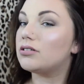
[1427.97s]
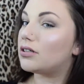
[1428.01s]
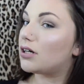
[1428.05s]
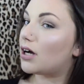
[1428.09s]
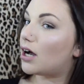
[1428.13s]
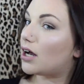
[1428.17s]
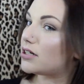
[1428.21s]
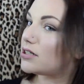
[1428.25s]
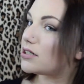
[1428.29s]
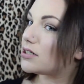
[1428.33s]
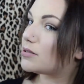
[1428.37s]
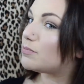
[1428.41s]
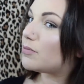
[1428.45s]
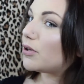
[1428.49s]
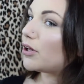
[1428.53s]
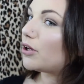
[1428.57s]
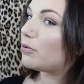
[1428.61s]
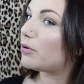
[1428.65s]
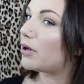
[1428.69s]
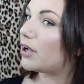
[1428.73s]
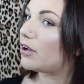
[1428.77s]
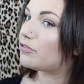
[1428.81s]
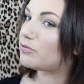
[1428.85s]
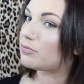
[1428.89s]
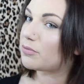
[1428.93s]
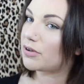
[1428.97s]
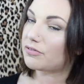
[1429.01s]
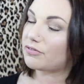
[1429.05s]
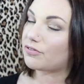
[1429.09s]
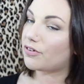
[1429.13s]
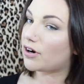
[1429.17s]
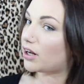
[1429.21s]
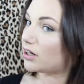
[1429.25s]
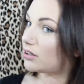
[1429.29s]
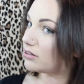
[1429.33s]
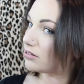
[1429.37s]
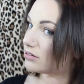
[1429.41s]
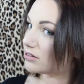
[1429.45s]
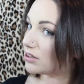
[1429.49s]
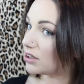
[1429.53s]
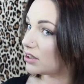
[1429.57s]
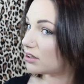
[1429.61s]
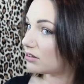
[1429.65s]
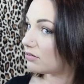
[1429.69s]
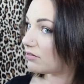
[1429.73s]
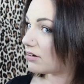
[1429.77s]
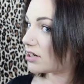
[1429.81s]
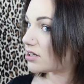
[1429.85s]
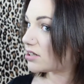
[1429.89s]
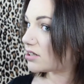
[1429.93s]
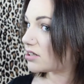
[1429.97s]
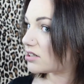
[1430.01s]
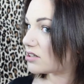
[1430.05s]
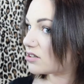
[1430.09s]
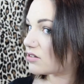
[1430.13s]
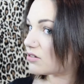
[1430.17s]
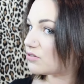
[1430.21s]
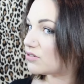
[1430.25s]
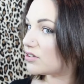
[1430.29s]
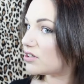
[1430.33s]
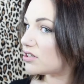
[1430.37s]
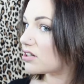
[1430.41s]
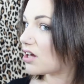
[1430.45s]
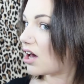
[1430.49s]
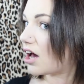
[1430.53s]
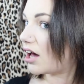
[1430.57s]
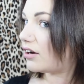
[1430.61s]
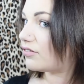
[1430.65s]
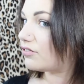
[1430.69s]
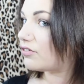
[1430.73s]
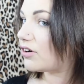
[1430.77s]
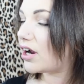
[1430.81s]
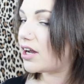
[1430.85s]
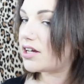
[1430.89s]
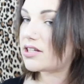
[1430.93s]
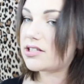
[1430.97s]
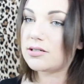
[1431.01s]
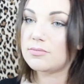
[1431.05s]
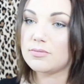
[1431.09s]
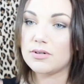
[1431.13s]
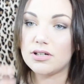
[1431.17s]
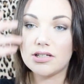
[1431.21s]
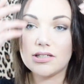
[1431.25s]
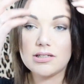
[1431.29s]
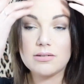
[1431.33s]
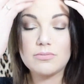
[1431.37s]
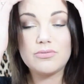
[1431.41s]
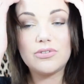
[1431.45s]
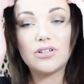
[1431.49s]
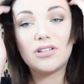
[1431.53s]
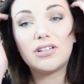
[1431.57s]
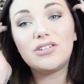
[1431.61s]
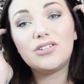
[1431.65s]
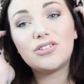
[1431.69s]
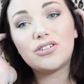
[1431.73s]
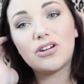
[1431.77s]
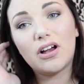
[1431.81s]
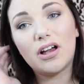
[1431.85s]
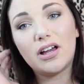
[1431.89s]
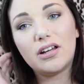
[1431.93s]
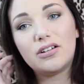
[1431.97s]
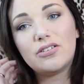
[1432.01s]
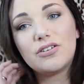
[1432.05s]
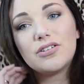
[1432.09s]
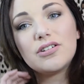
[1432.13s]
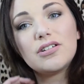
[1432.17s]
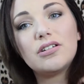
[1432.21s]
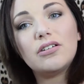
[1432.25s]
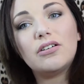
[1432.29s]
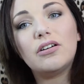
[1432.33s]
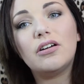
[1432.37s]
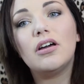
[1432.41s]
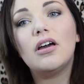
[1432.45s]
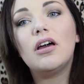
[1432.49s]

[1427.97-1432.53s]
I just blow away from my front, and then the rest is all just kind of crazy because I'm really trying not to